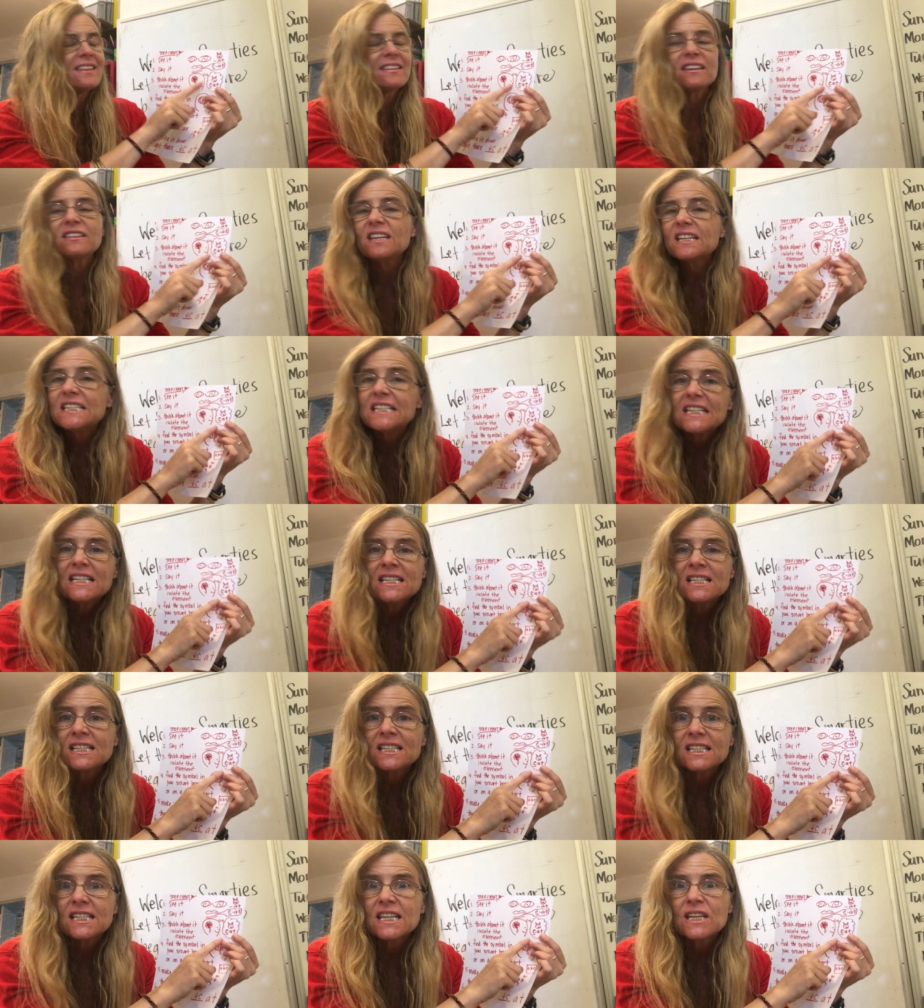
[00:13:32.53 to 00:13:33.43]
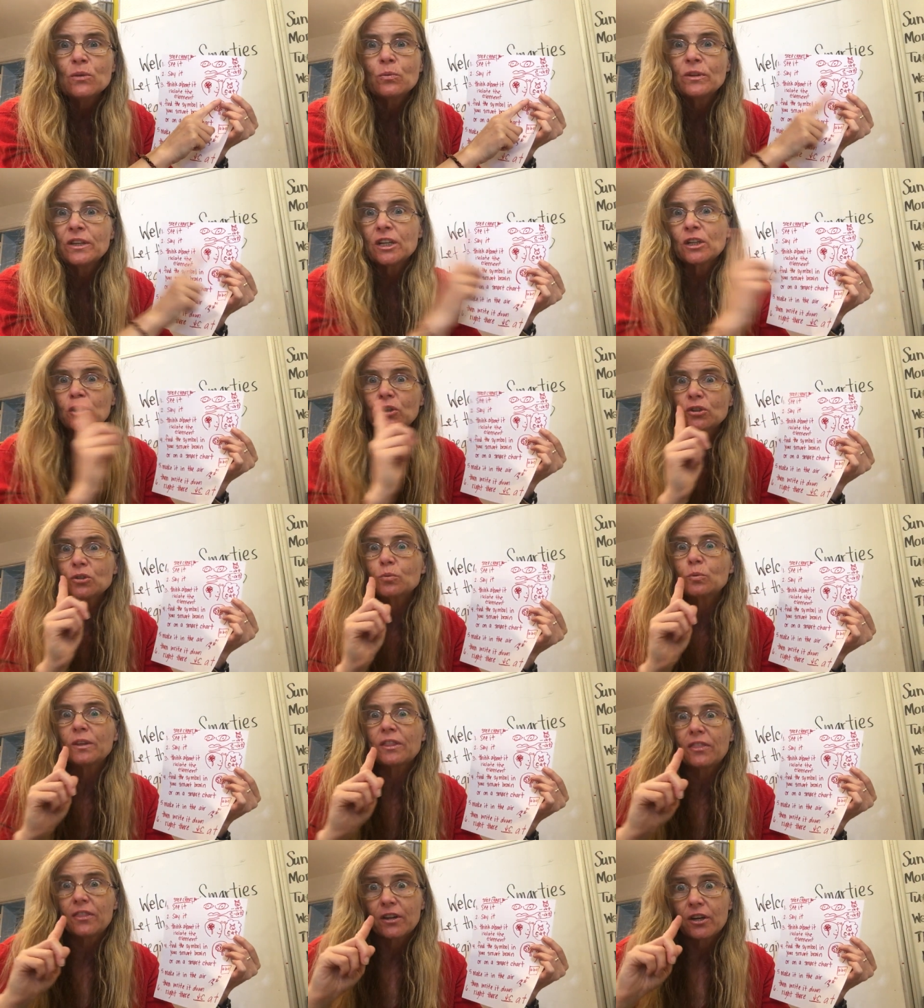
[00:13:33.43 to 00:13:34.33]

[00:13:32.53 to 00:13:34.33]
that they didn't see when they looked with